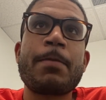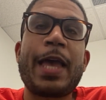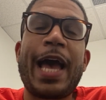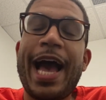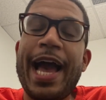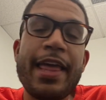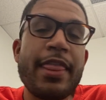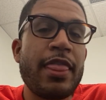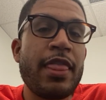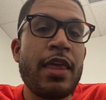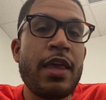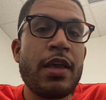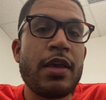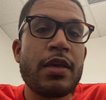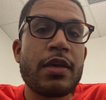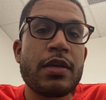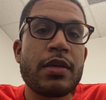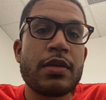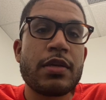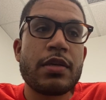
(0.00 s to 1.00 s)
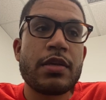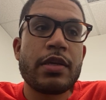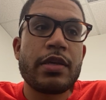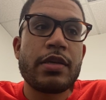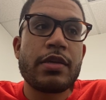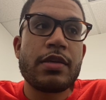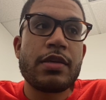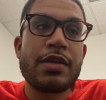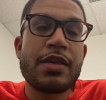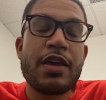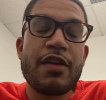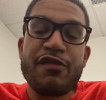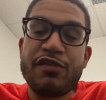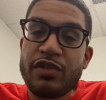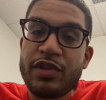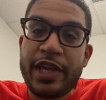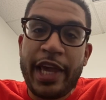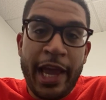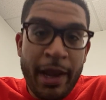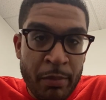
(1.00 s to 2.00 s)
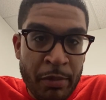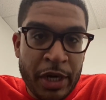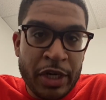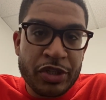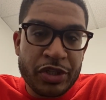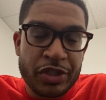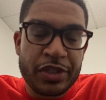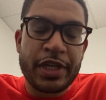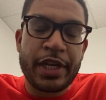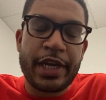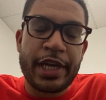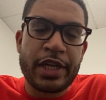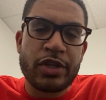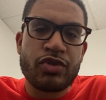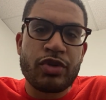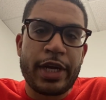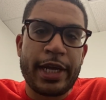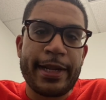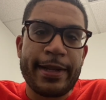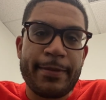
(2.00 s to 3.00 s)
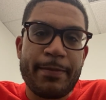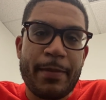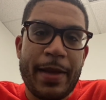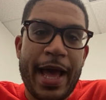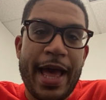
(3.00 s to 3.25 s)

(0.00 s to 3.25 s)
I think if Cam Reddish is going to get traded,